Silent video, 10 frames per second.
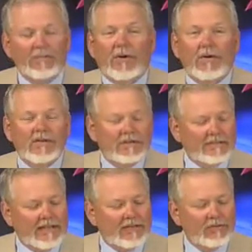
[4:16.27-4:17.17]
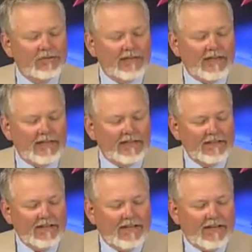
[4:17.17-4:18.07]
part of the state who said,
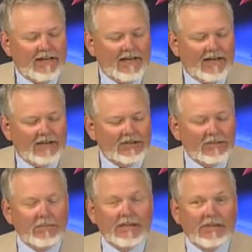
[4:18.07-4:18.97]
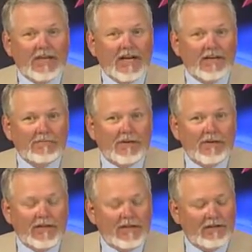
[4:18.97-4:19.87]
she got up
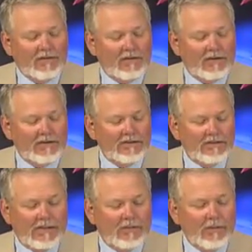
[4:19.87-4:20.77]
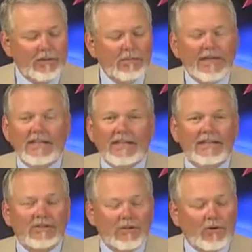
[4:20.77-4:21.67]
on the floor and said, we're making
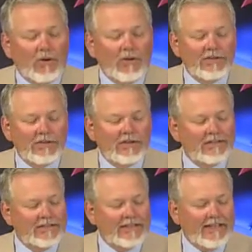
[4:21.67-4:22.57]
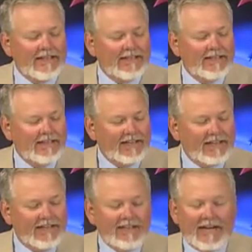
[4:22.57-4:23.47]
this so hard to understand
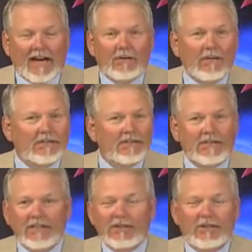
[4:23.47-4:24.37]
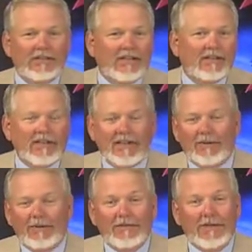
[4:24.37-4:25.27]
that our constituents out there
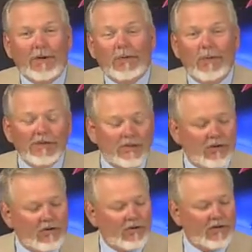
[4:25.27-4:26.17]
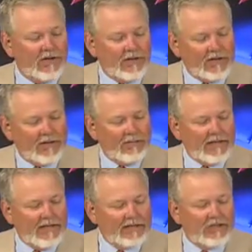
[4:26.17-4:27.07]
don't even know what's going on. Her name
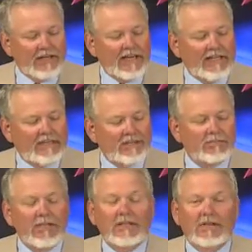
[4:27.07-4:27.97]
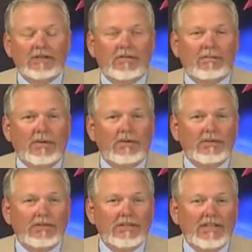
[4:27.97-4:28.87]
is Jane Smith. She's from
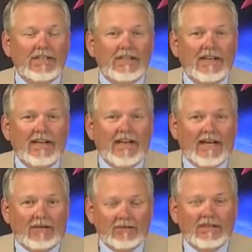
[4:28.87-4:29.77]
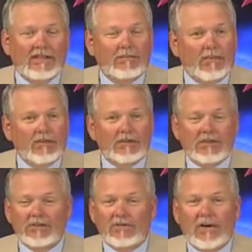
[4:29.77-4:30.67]
Bossier City. And I was thinking, boy,
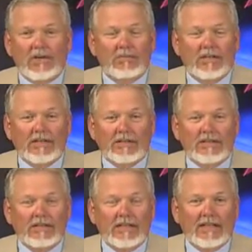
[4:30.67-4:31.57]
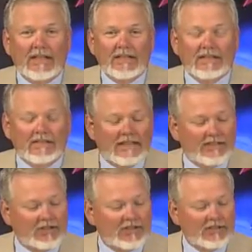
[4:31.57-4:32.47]
she's right, because this thing is
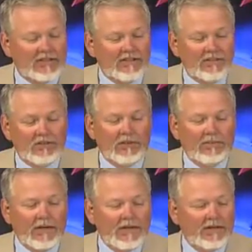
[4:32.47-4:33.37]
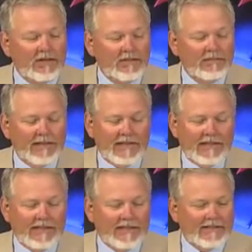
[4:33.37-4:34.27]
just getting so muddied up that
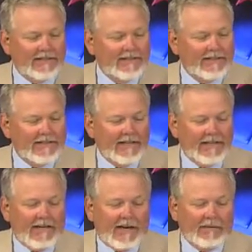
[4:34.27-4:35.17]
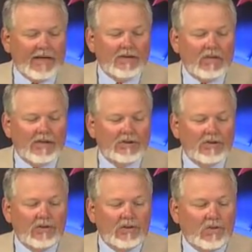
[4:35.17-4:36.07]
I'm not quite
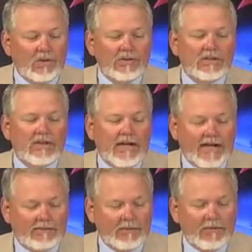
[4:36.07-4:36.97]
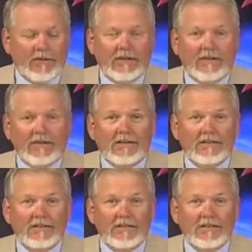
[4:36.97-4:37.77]
sure what's going to happen with all of this.